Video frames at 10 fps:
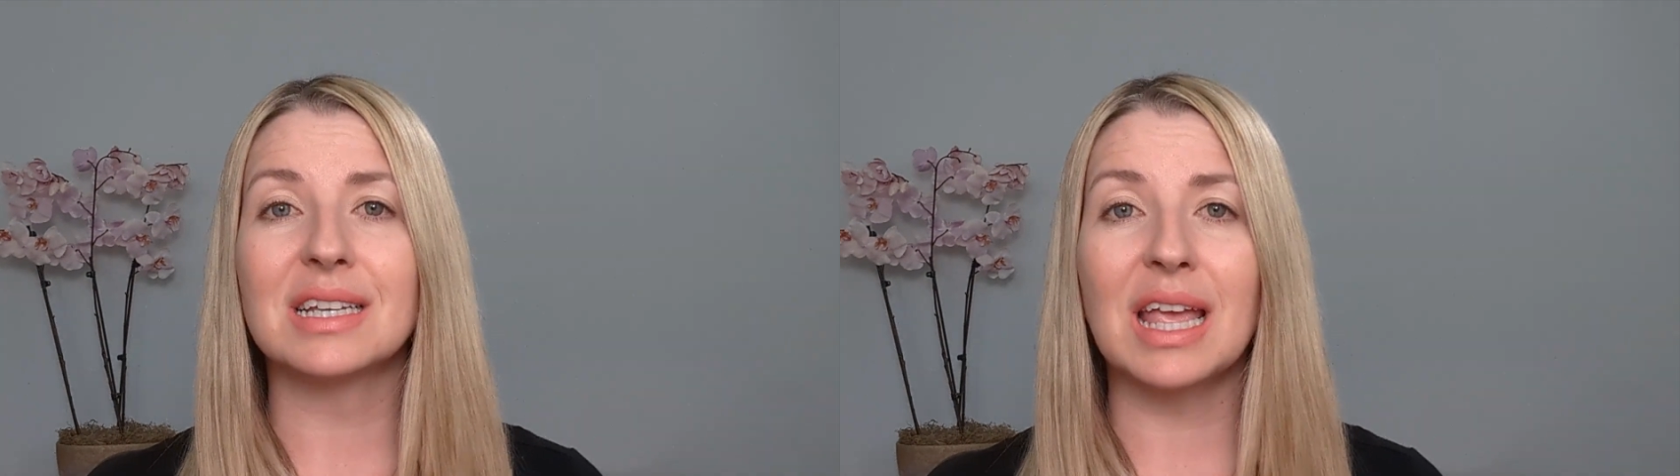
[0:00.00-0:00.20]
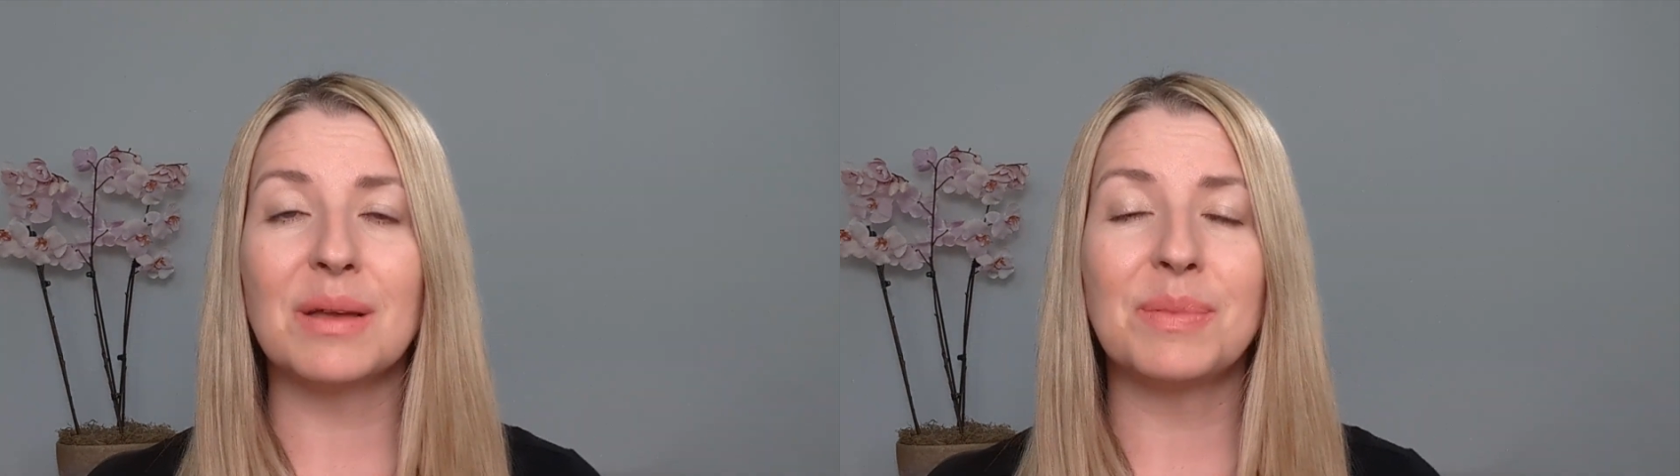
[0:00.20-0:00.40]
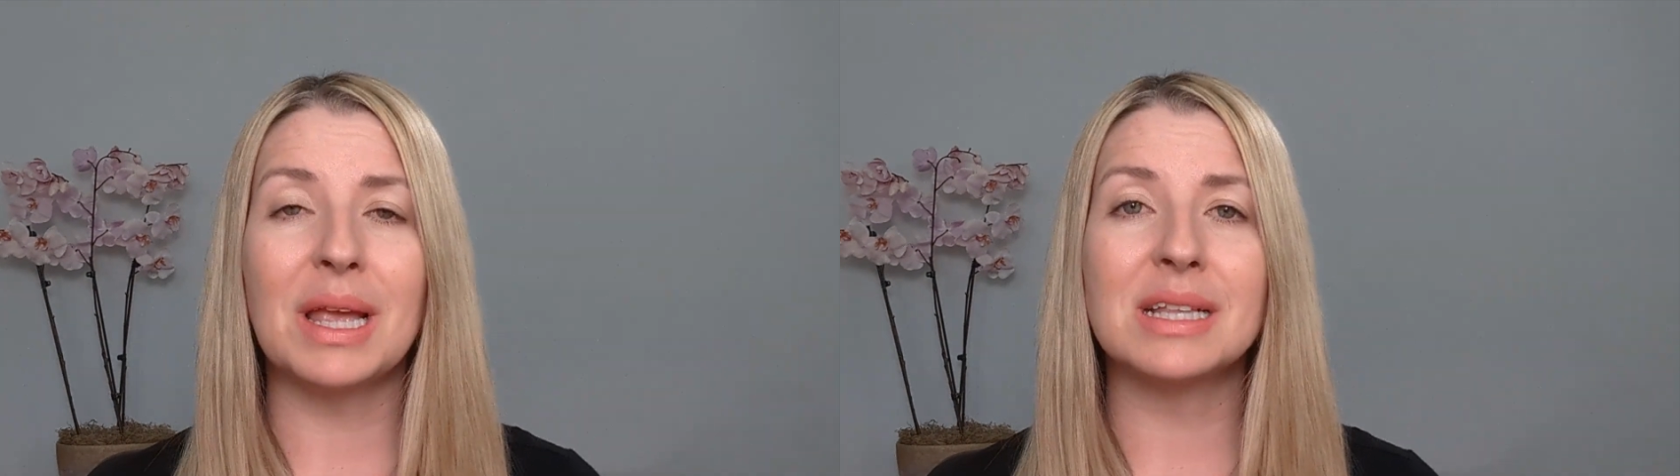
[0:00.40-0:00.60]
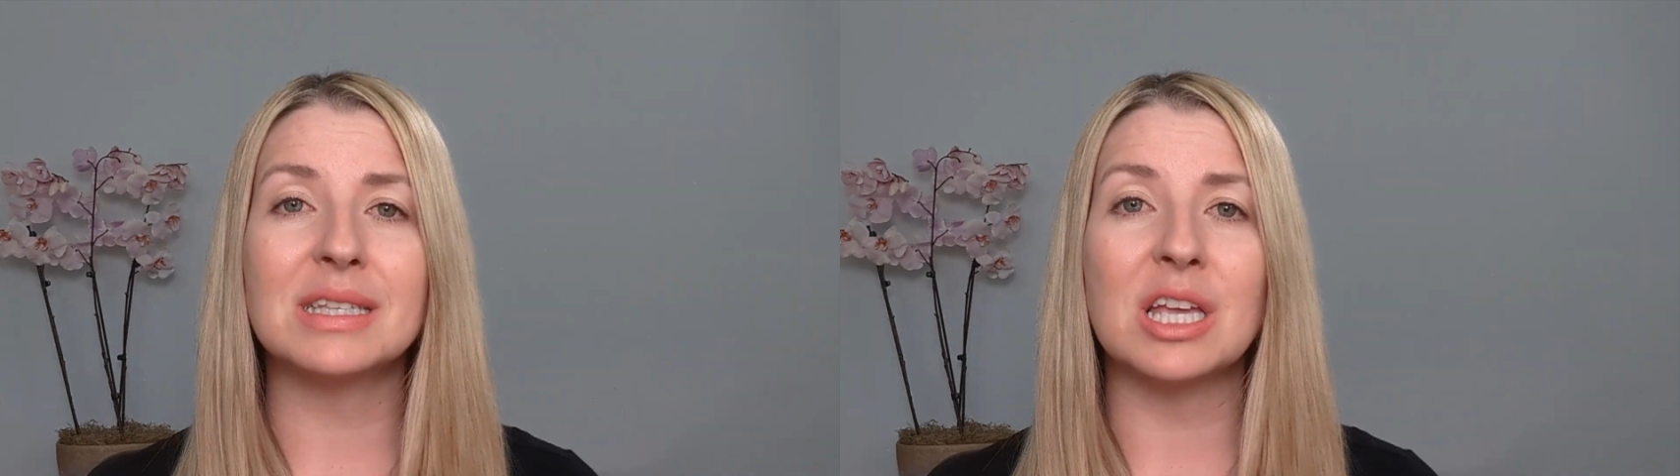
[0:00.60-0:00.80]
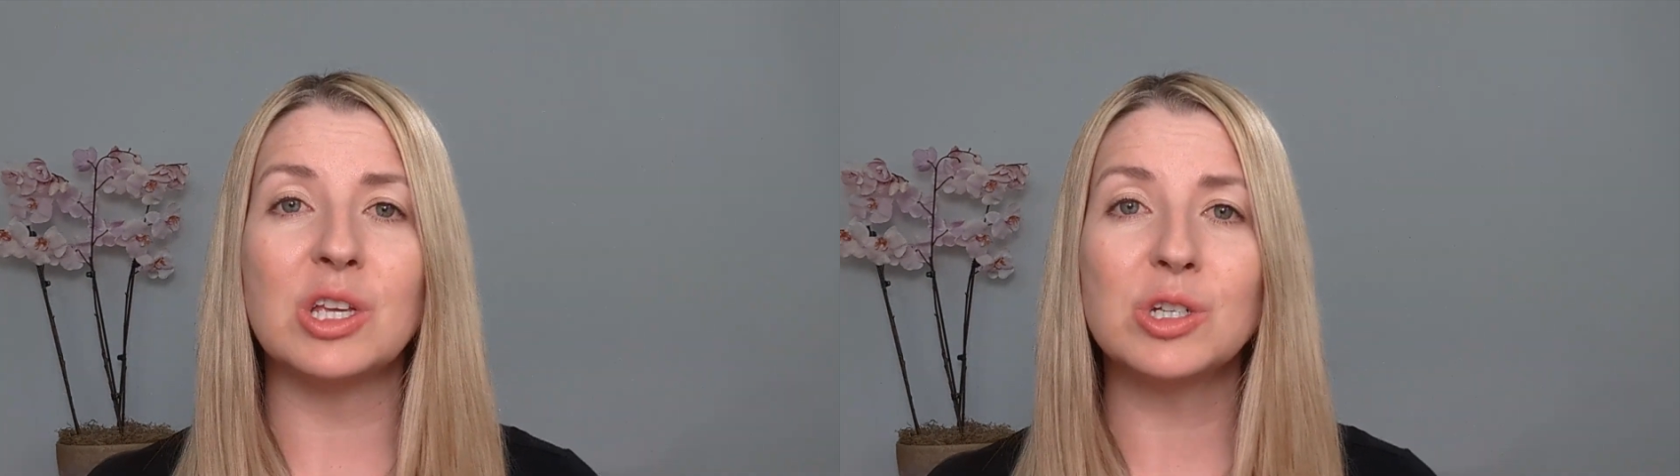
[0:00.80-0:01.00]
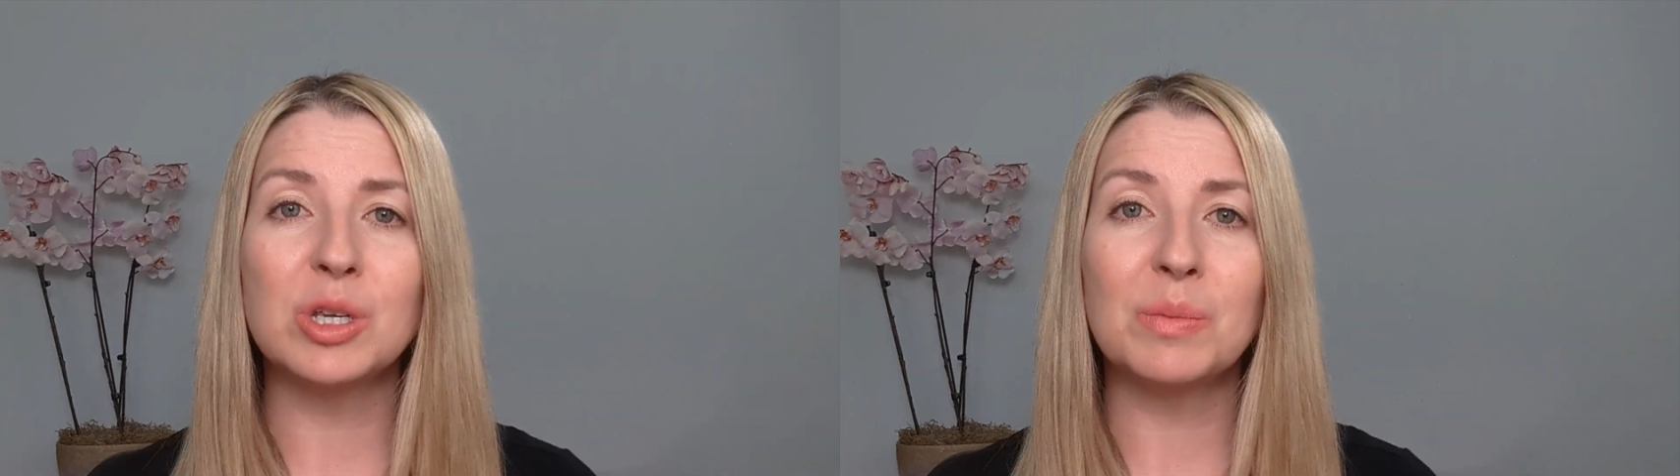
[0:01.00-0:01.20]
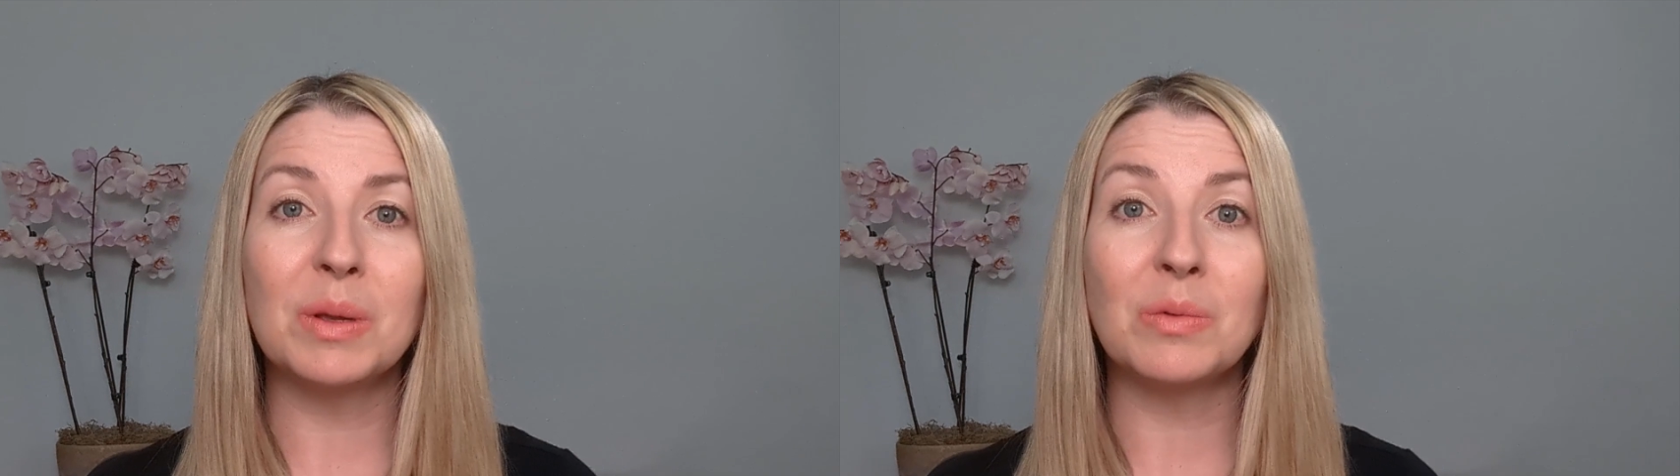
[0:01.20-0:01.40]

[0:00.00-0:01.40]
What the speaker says: campaigns that you should be